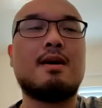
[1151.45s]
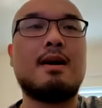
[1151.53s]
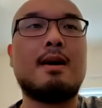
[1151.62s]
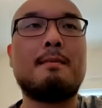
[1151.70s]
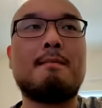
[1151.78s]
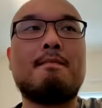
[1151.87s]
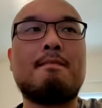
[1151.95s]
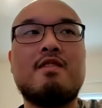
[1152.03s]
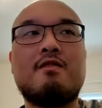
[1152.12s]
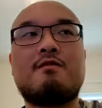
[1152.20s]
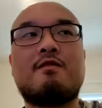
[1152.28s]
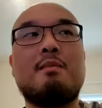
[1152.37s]

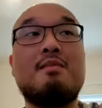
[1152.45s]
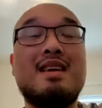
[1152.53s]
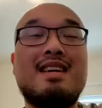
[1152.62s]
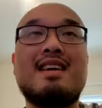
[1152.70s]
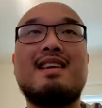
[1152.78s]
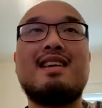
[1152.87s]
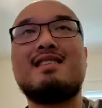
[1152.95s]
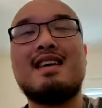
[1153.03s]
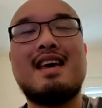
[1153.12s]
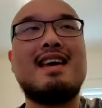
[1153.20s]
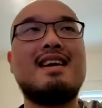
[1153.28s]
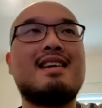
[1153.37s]
From beginning to
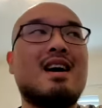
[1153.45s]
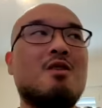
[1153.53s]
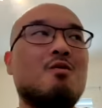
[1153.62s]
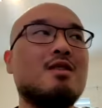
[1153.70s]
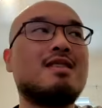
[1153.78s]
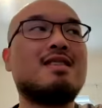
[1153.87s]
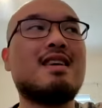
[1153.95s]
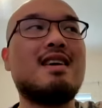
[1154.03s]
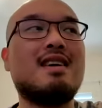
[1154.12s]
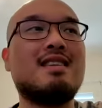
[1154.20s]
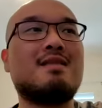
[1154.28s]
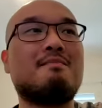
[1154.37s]
end, I would say
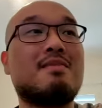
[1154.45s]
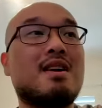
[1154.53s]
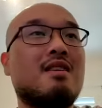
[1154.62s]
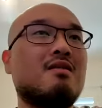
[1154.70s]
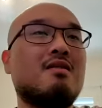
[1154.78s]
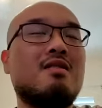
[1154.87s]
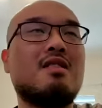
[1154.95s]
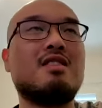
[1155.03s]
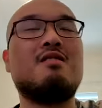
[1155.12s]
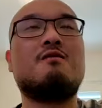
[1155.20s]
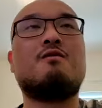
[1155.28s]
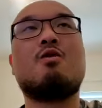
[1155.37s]
it's about, let's
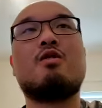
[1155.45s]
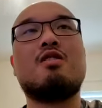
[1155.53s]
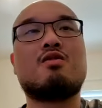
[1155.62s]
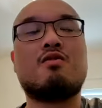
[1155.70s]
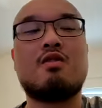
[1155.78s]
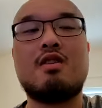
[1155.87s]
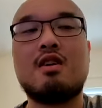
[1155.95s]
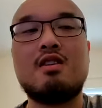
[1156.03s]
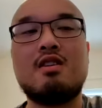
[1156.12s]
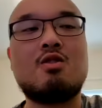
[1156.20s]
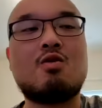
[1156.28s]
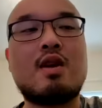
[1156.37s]
see, 4 years for
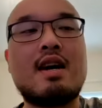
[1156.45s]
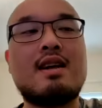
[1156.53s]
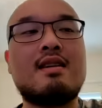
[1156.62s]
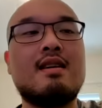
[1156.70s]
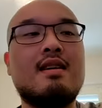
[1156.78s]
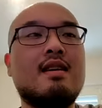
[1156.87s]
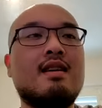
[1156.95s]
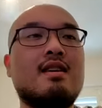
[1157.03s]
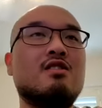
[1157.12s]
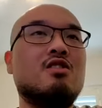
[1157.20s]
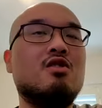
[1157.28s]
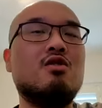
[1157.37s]
undergrad,
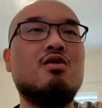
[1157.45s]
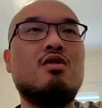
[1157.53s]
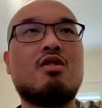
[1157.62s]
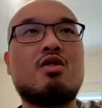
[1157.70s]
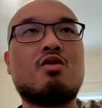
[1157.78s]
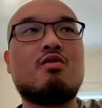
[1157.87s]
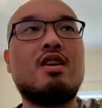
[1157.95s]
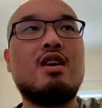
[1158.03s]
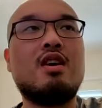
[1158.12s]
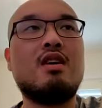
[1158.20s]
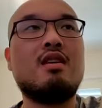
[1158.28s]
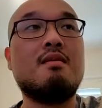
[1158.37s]
2 to
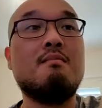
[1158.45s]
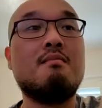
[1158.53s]
3